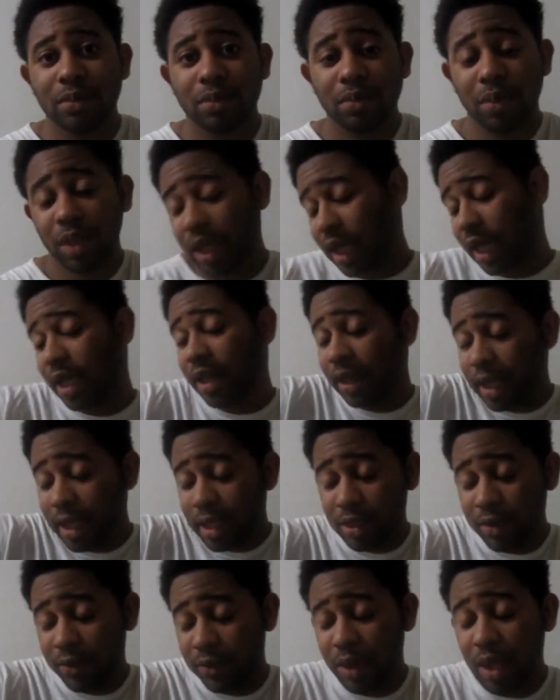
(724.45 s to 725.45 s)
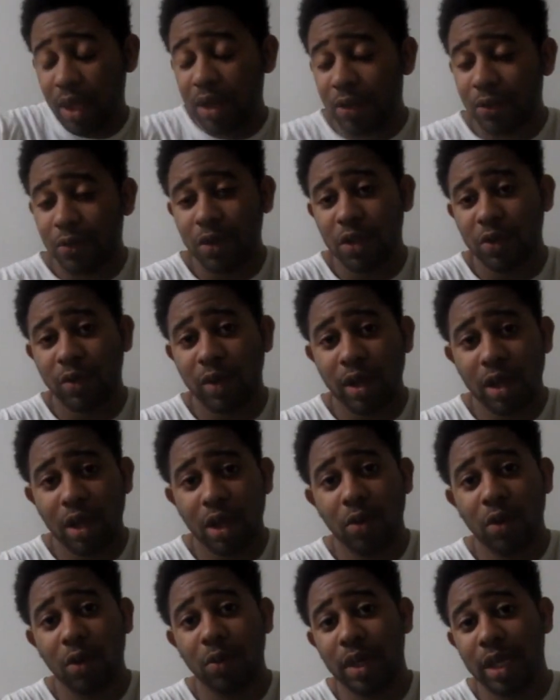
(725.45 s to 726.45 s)
But again, link to Thunderfoot's
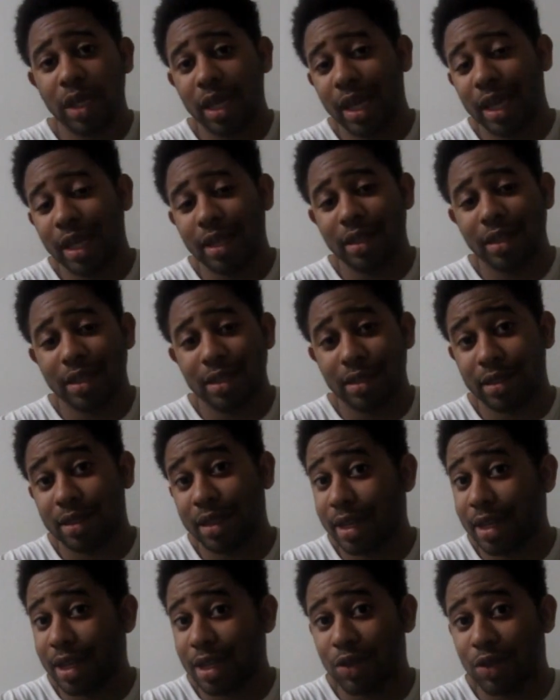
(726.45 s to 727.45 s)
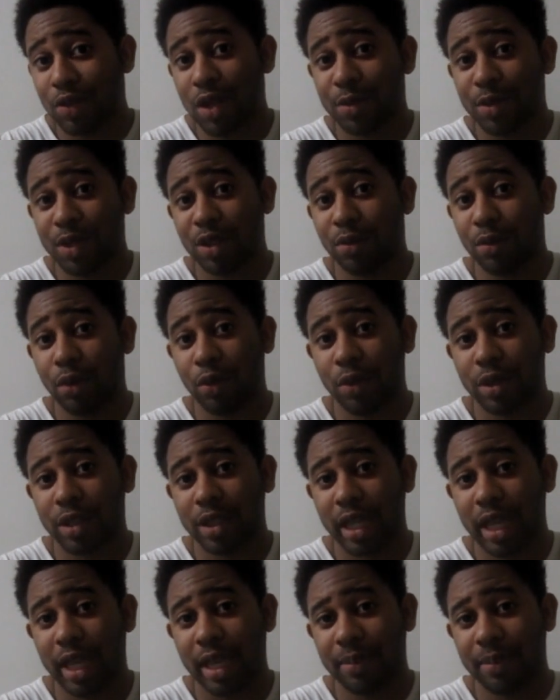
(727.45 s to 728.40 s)
video will be in the description box.